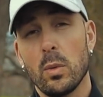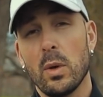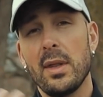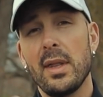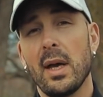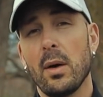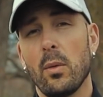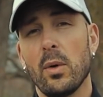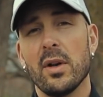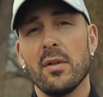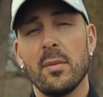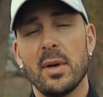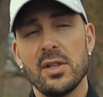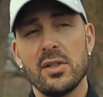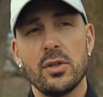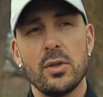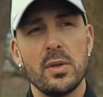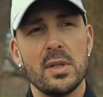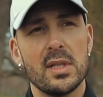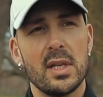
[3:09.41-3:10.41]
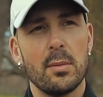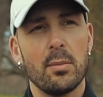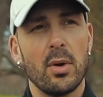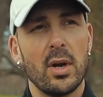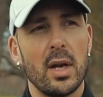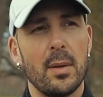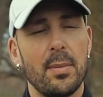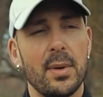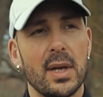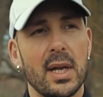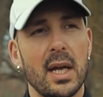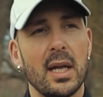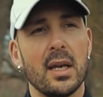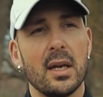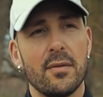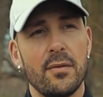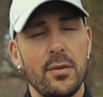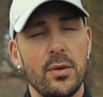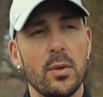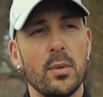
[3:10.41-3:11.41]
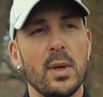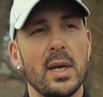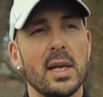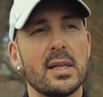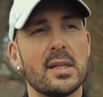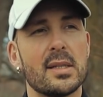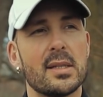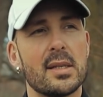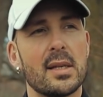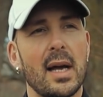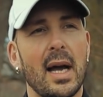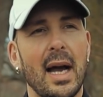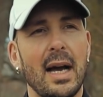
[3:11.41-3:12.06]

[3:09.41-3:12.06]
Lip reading: one that one of my students had brought up again a few weeks